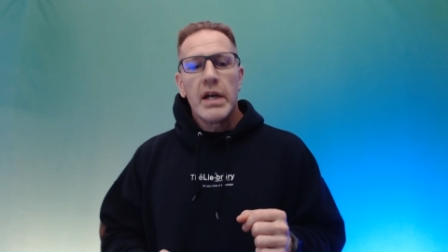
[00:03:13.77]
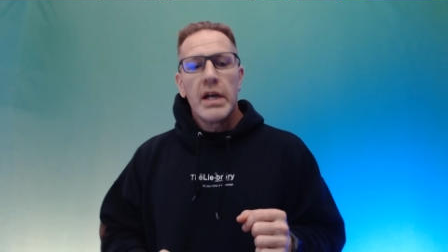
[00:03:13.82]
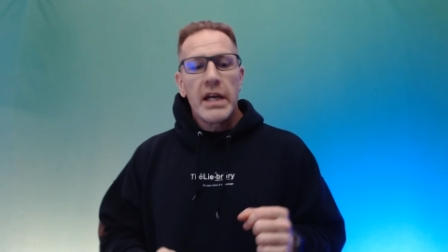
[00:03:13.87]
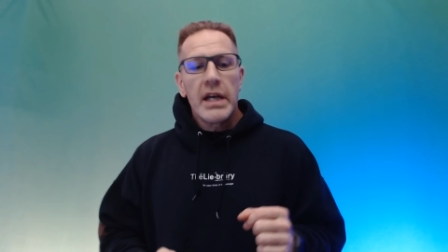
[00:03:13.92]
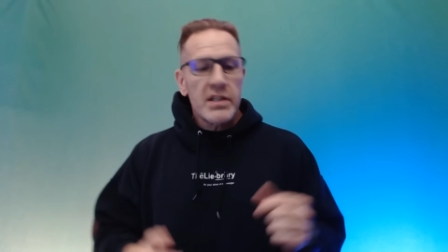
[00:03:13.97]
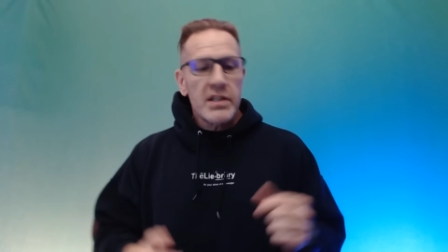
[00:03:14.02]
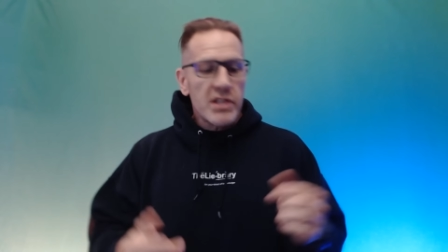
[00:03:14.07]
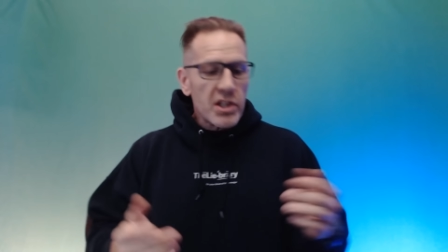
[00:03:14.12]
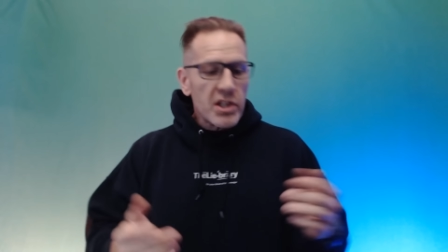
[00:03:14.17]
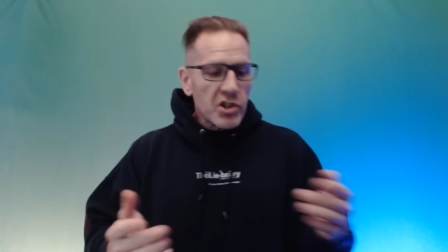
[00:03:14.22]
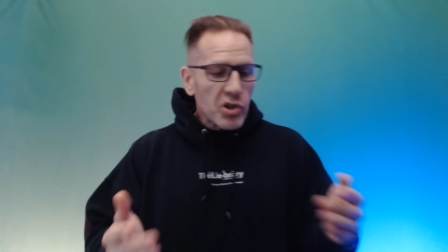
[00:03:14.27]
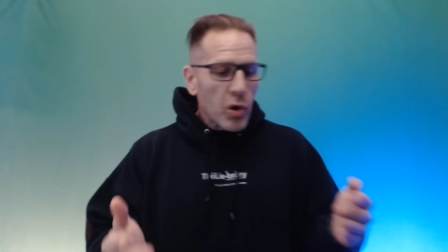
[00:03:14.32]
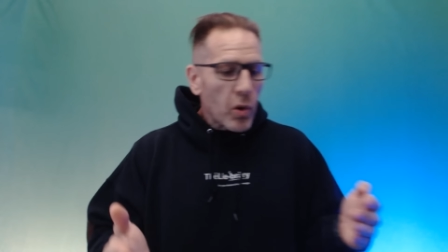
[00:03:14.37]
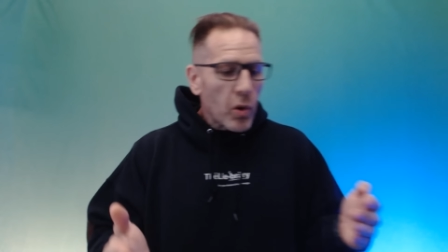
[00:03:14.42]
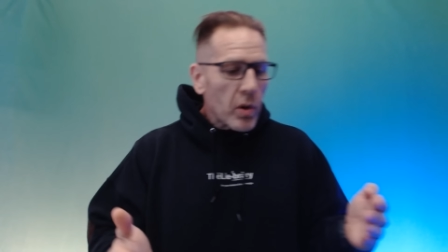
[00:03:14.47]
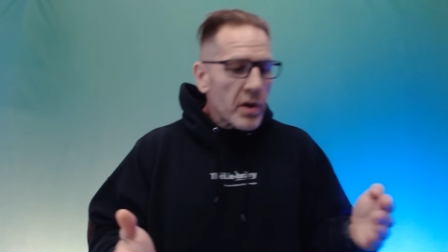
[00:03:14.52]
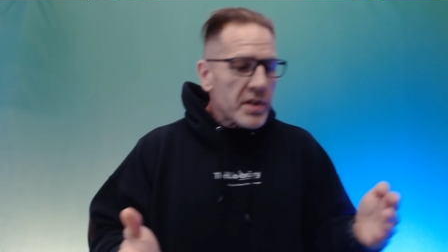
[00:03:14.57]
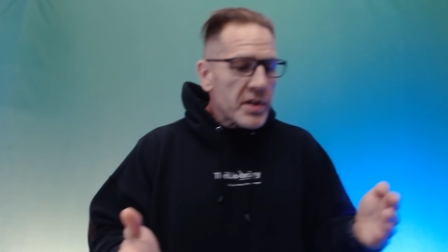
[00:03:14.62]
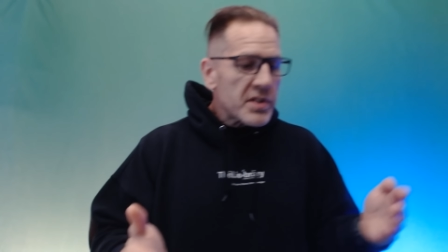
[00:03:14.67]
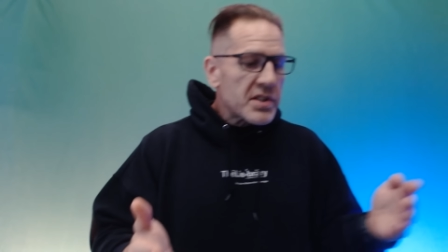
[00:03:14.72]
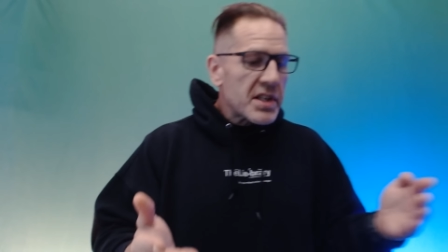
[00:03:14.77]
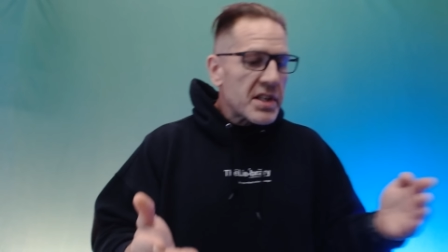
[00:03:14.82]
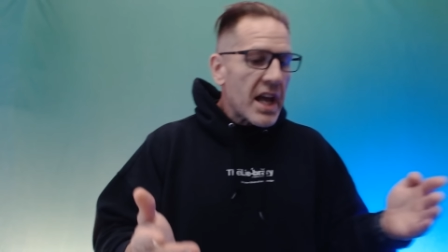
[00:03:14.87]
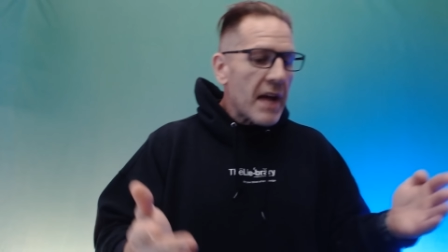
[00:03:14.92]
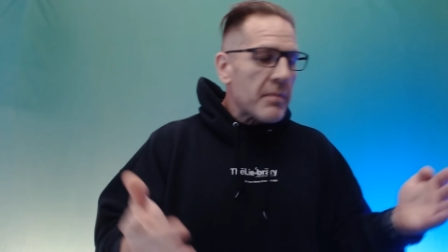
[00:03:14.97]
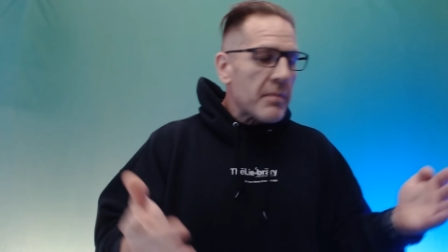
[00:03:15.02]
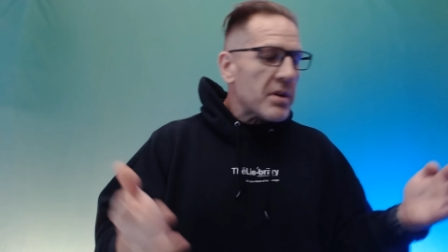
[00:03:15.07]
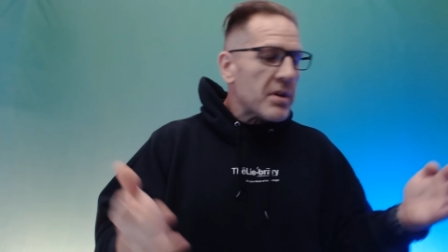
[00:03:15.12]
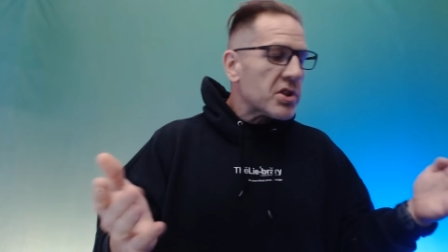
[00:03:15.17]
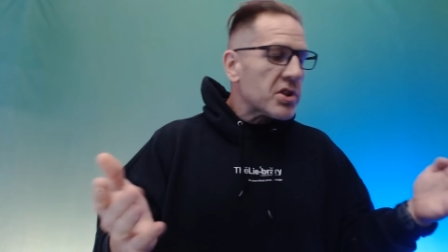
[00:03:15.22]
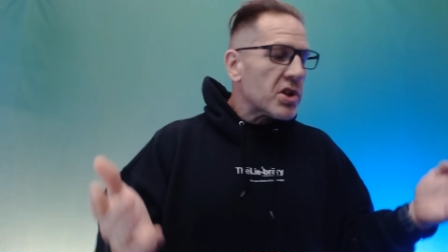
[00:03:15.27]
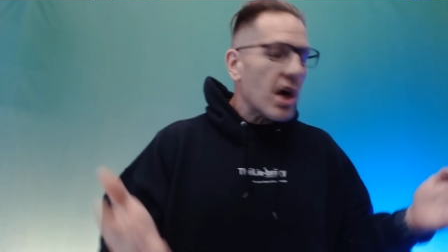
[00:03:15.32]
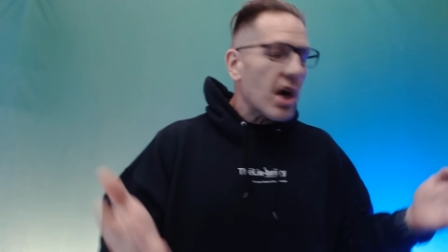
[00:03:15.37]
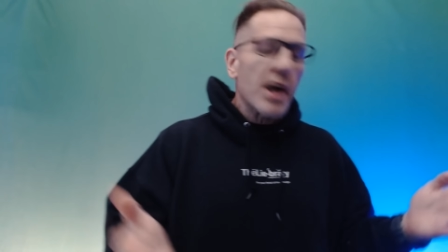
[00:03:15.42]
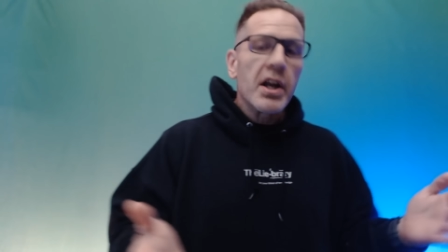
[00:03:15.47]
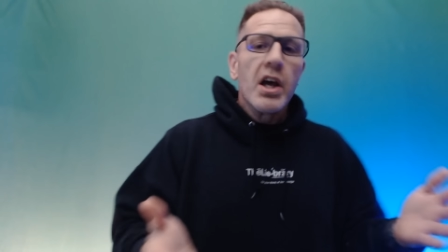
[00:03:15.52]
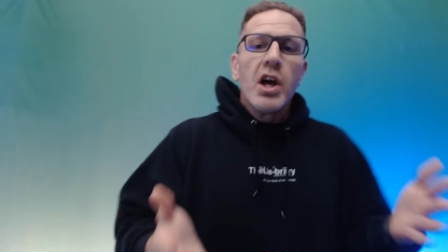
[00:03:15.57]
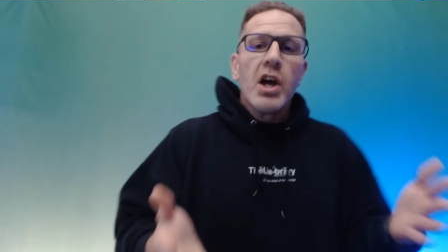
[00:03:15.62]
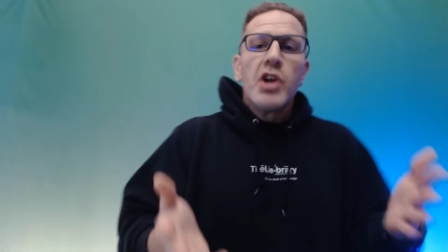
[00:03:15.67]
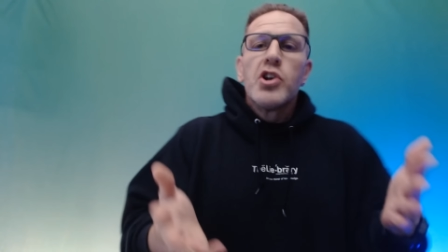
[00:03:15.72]
Is the Torres damage
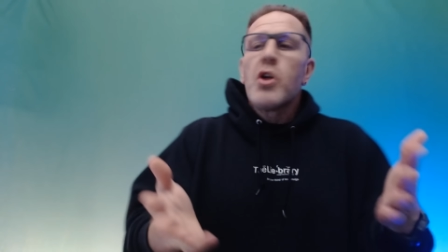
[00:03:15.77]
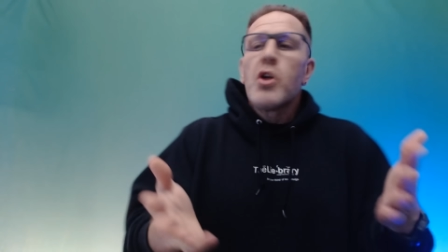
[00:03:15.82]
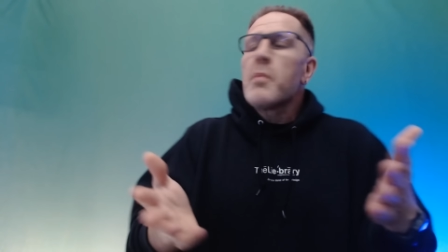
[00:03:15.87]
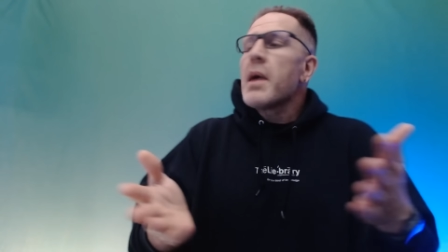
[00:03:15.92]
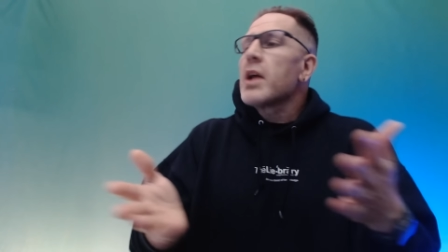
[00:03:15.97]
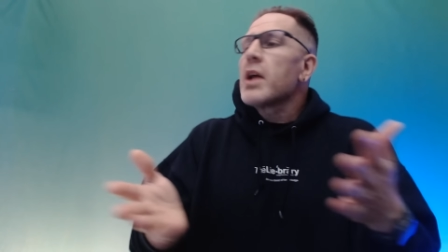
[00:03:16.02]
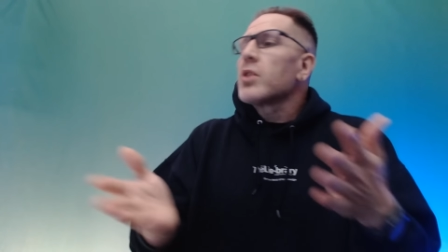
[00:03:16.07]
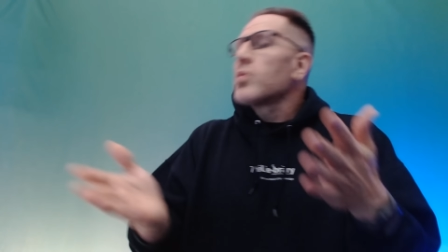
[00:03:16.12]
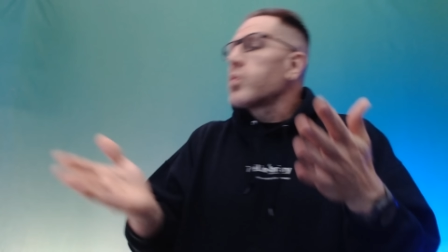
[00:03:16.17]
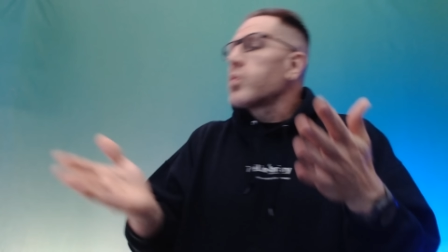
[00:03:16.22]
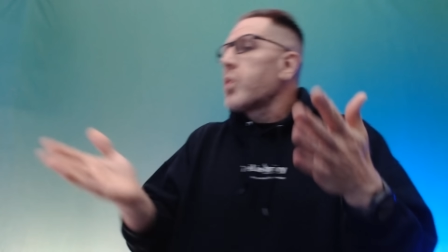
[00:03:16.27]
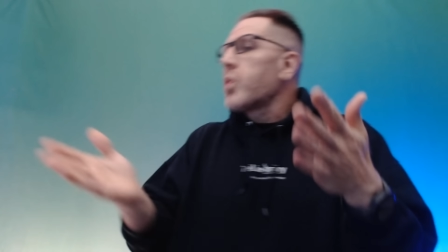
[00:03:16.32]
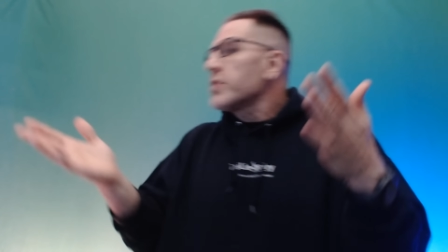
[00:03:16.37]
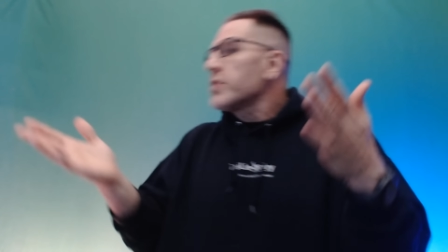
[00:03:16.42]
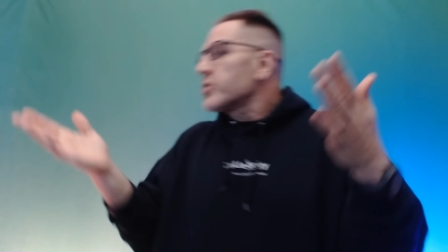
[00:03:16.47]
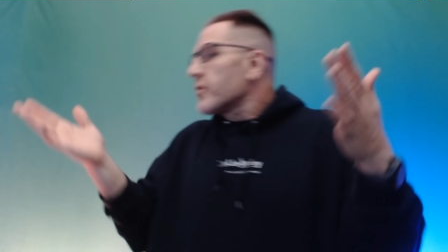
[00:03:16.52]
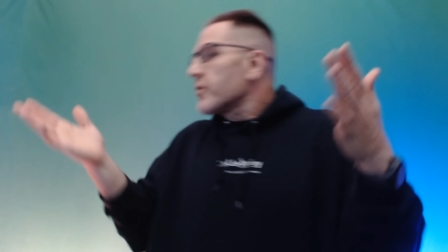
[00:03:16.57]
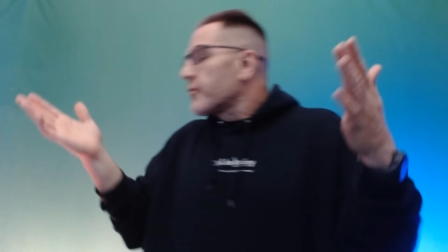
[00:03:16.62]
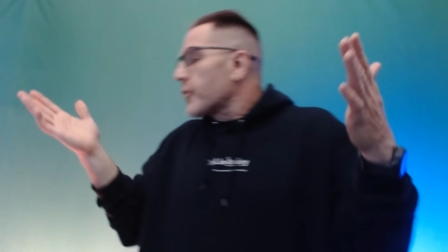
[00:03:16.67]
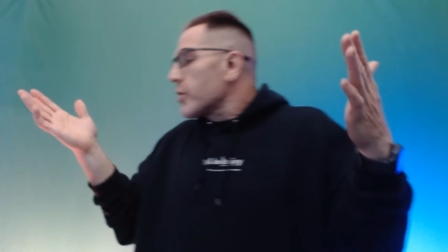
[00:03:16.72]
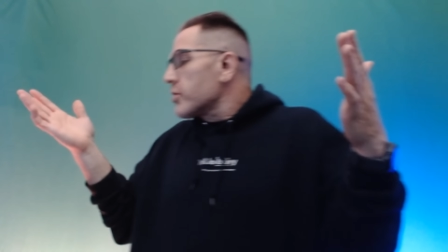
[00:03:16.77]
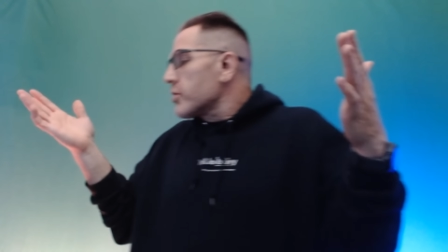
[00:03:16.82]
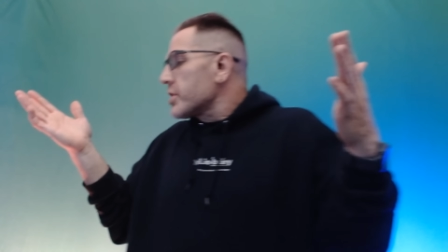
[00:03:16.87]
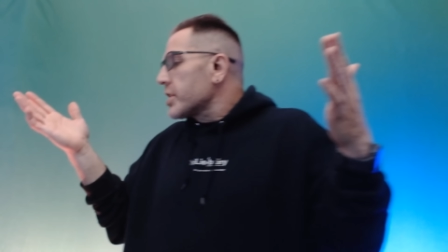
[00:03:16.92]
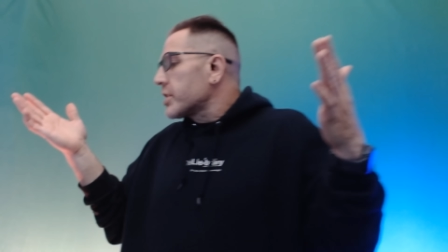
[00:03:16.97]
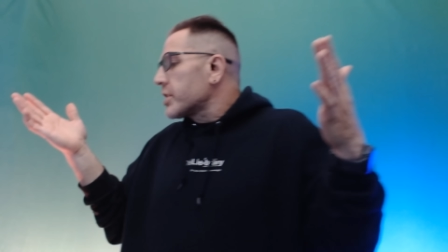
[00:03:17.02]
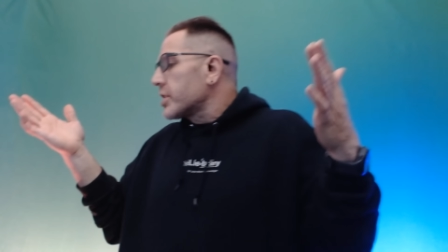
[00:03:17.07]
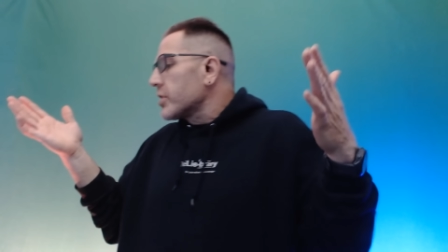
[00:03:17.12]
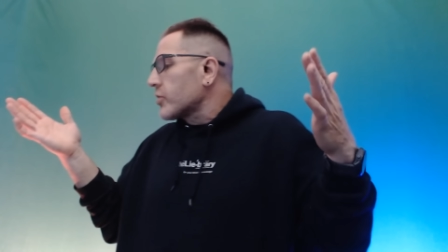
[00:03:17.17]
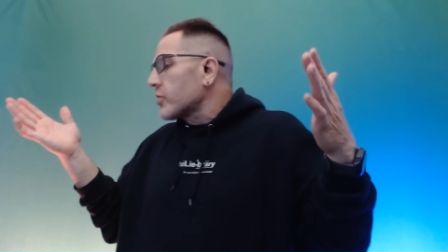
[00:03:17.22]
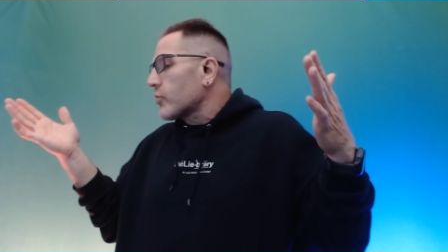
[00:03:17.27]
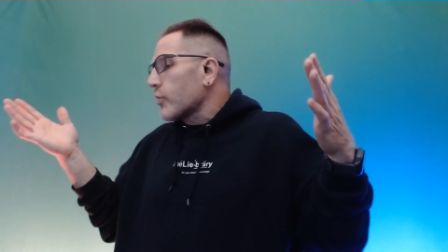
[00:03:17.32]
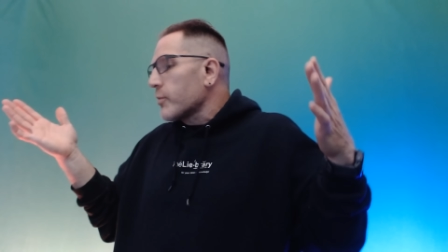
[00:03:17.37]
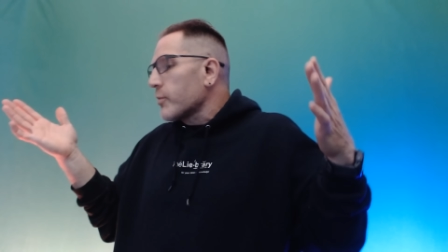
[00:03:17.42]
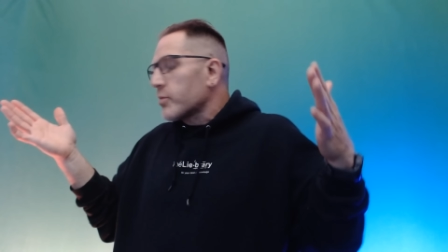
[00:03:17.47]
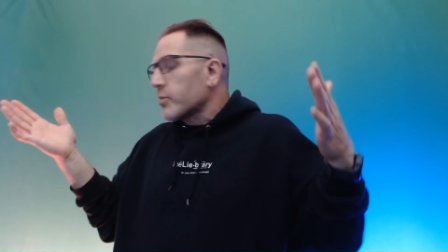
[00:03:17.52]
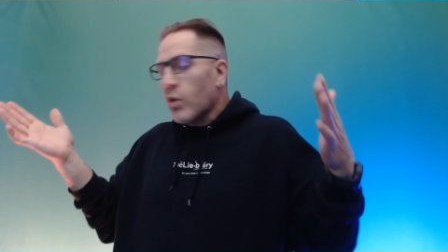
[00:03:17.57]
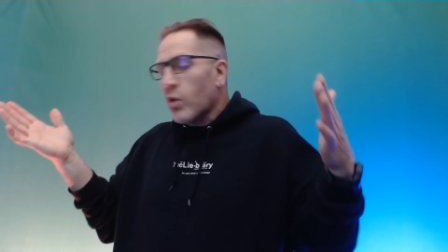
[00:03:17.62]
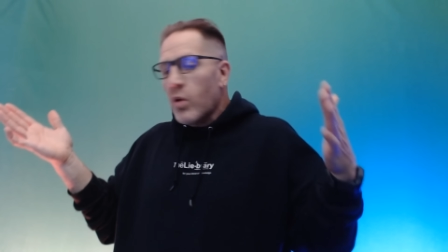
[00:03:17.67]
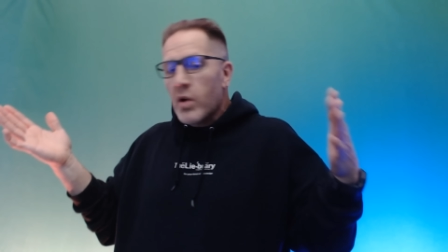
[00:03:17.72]
done? No matter what the verdict is
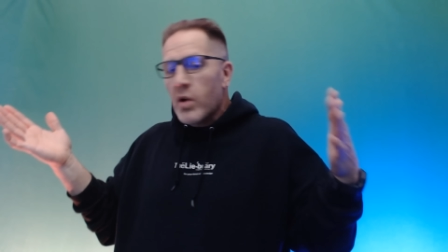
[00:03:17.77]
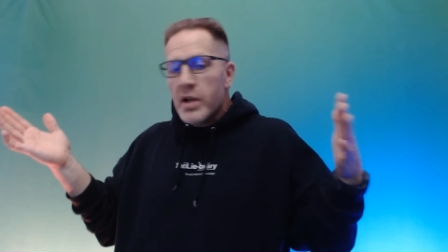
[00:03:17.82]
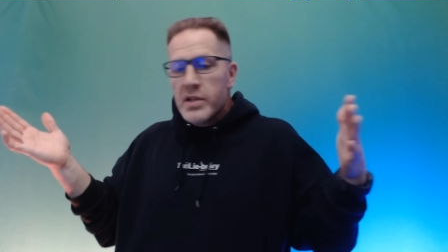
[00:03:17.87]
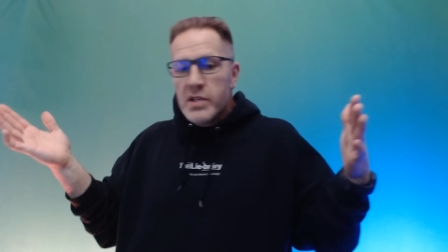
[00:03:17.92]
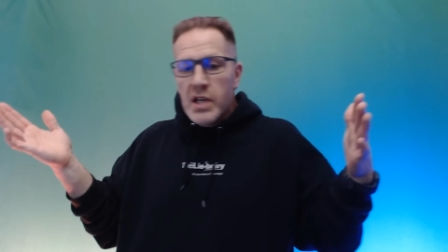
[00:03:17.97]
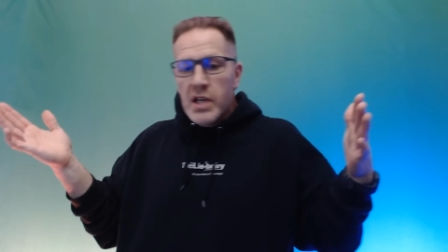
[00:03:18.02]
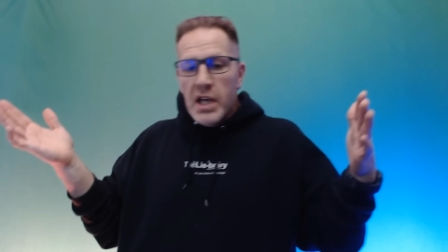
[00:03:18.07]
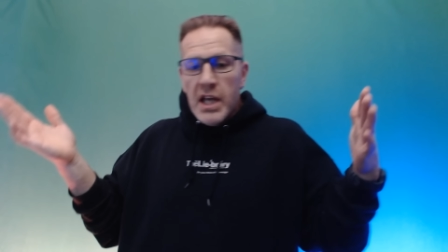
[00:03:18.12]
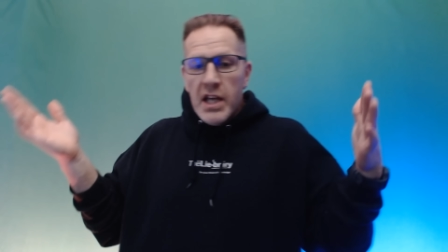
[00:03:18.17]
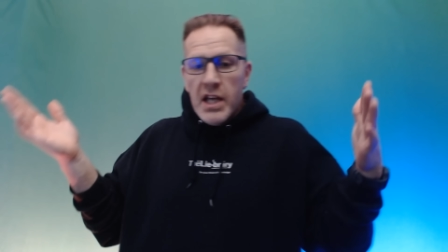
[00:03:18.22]
from Torres,